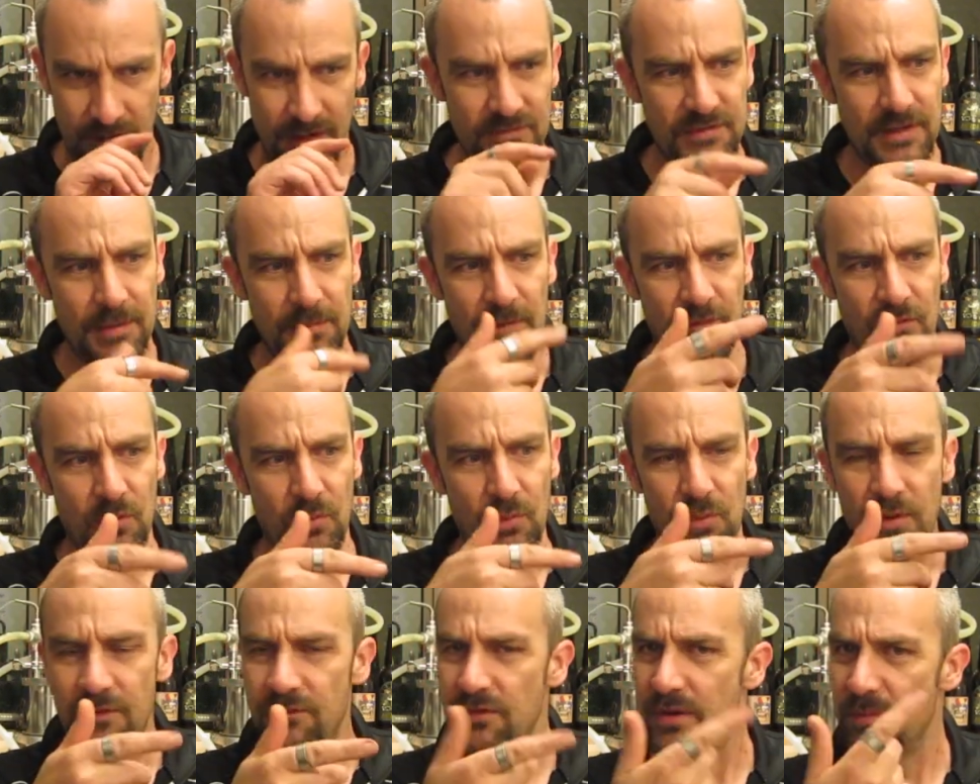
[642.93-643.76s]
some of
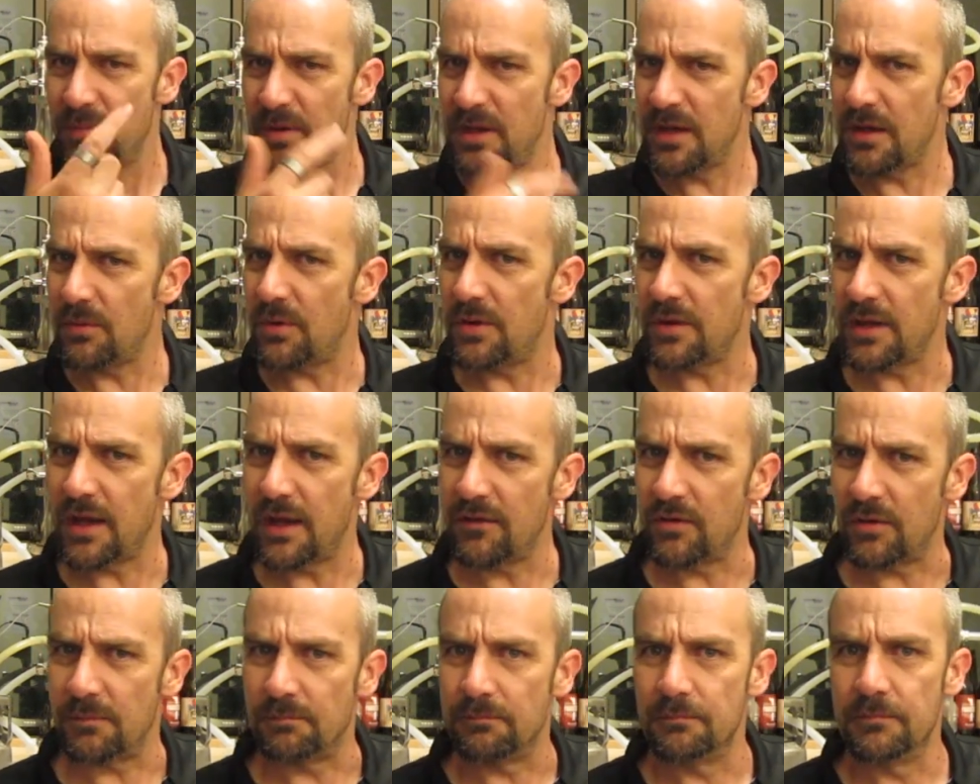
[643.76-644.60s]
it with the beer while you
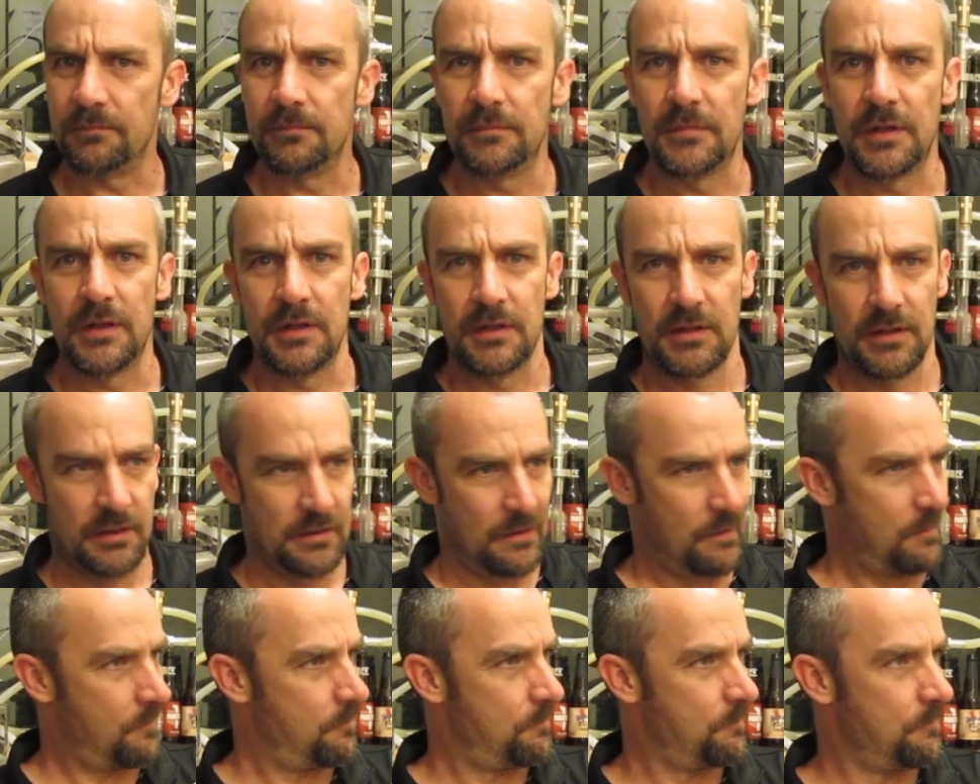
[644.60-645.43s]
have
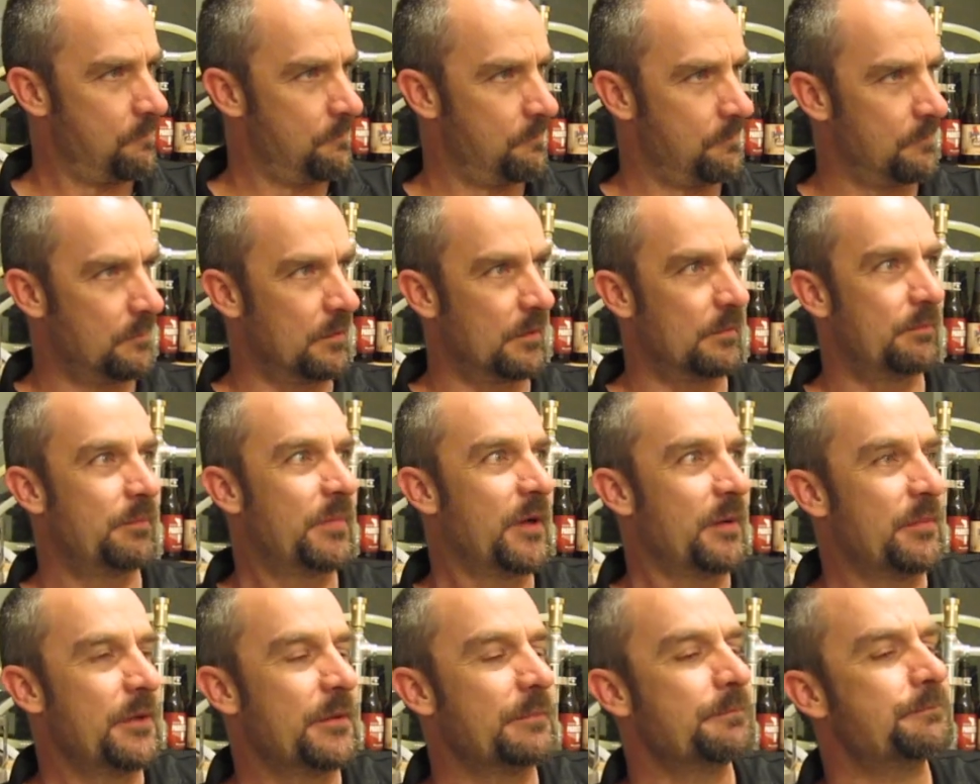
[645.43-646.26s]
it.
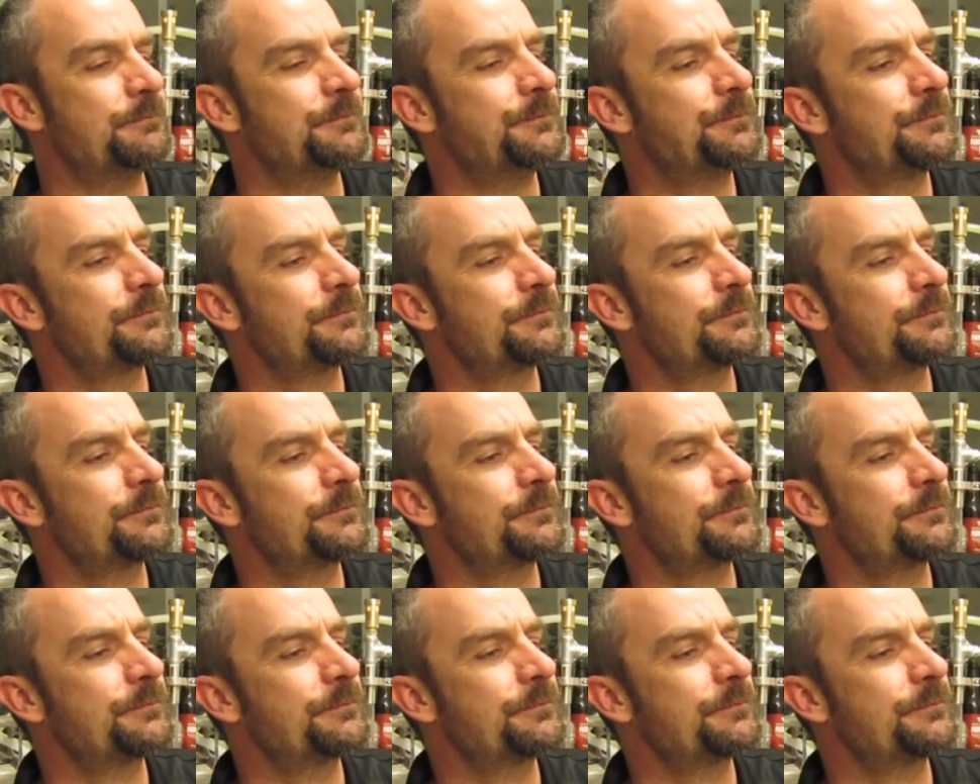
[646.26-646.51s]
I mean,